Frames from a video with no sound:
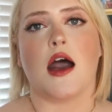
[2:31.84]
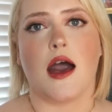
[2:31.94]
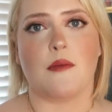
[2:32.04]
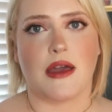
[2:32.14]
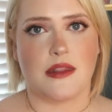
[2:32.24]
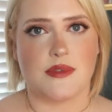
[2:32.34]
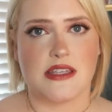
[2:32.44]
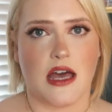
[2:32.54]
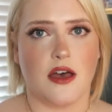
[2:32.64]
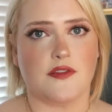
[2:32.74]
uh, by
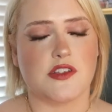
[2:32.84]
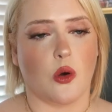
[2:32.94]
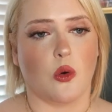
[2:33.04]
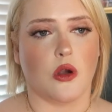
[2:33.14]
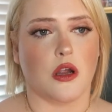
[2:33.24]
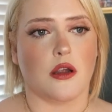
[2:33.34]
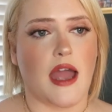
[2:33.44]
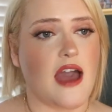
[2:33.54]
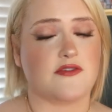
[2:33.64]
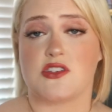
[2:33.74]
themselves or
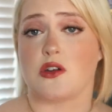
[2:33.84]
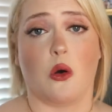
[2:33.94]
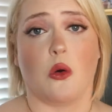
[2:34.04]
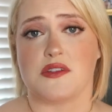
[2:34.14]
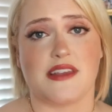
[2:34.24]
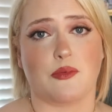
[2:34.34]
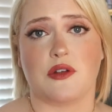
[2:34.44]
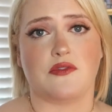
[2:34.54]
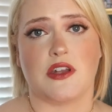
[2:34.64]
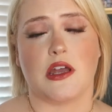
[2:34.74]
have just a whole
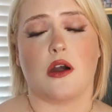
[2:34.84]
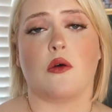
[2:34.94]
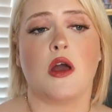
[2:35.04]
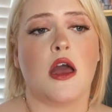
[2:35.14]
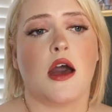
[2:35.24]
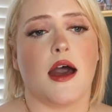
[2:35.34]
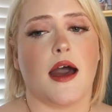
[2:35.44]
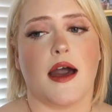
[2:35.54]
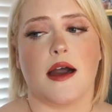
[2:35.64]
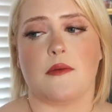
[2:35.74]
separate video
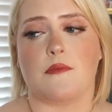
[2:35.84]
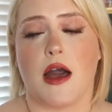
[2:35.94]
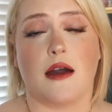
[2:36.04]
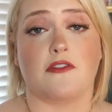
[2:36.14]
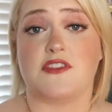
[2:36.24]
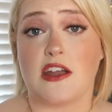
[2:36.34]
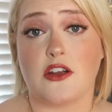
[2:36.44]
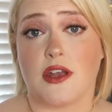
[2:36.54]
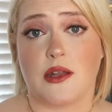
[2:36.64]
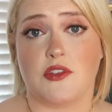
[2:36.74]
um, of
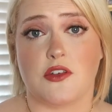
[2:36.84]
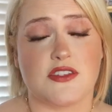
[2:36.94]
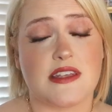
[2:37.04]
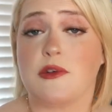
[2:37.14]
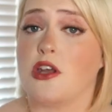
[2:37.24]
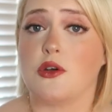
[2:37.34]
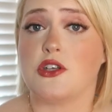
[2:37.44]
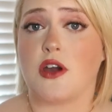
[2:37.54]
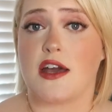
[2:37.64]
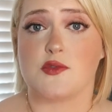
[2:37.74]
decorating with you. Just let me know what
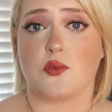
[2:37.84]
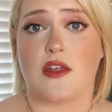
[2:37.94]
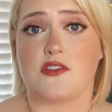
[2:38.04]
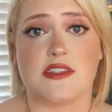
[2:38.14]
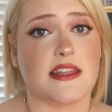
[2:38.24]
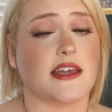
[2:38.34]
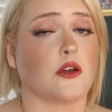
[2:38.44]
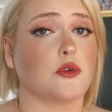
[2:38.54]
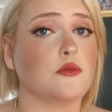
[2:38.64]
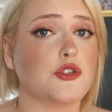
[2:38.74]
you guys would rather see, like a
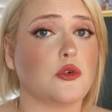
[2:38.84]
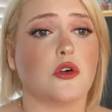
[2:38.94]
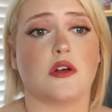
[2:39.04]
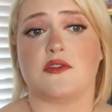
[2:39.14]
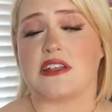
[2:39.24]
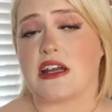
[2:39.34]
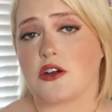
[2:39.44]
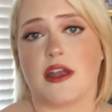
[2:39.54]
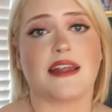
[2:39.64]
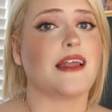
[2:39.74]
room tour of
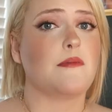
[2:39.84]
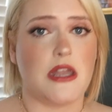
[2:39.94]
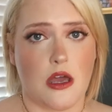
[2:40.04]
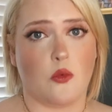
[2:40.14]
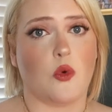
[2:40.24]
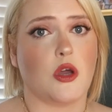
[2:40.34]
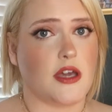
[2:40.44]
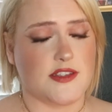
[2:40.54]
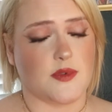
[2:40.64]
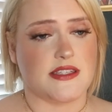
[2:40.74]
decorate. Let me know what you
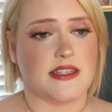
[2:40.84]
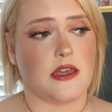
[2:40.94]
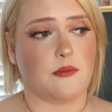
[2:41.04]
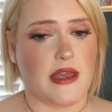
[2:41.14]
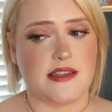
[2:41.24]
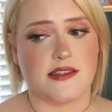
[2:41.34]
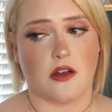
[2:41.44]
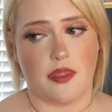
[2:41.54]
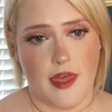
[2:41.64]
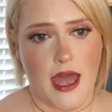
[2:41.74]
guys want to see based
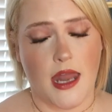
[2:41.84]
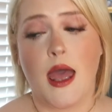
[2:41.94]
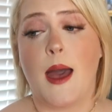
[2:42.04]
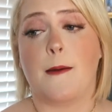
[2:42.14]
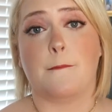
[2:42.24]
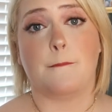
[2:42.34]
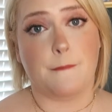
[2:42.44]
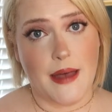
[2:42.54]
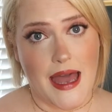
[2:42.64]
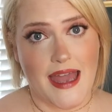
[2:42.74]
on that.
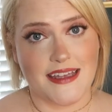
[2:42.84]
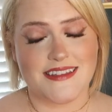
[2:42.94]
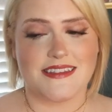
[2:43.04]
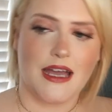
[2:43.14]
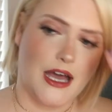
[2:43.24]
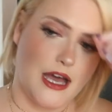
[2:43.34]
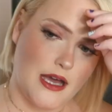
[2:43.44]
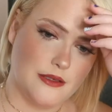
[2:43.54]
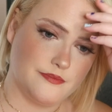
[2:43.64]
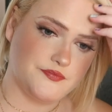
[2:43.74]
But,
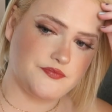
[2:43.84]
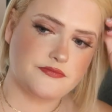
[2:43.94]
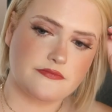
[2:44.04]
um,